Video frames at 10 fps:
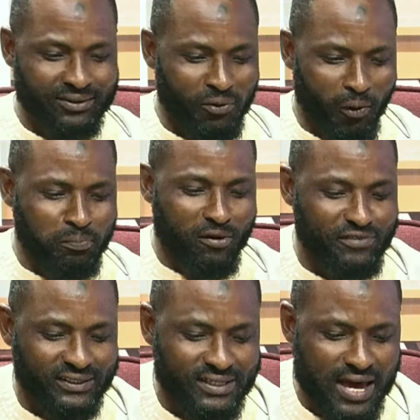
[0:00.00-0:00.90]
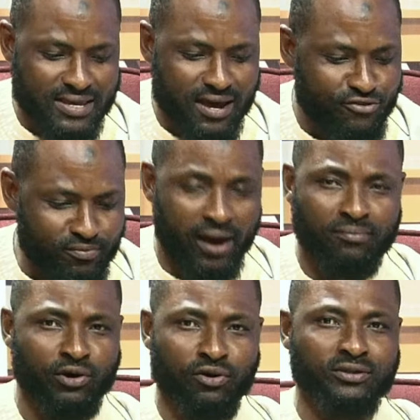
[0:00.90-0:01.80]
o professor na nyaduma
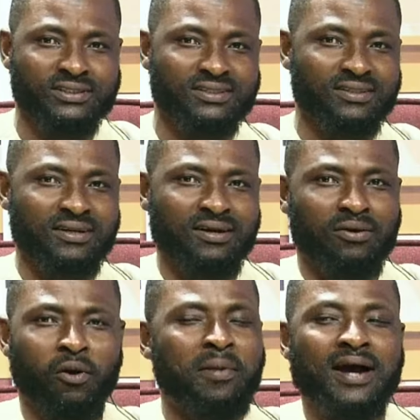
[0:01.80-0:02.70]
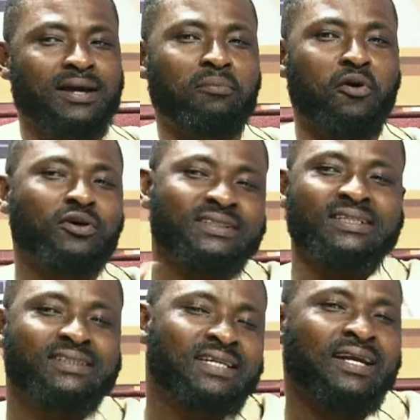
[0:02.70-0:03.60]
because omo anya more
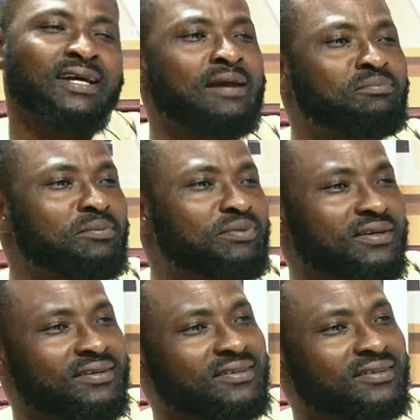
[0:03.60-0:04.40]
seat than the NPP.